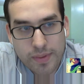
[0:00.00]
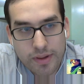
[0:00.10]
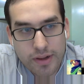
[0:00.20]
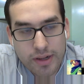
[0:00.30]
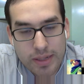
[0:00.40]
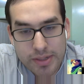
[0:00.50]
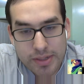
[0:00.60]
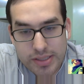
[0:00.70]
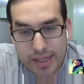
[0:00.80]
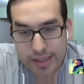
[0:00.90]
I'm going
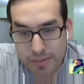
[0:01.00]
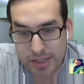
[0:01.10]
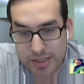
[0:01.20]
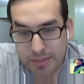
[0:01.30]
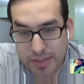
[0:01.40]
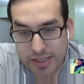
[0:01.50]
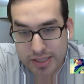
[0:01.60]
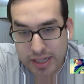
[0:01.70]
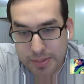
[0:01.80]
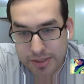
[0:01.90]
to say I think we're going to see him next
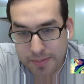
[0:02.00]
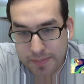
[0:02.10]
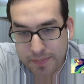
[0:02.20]
chapter.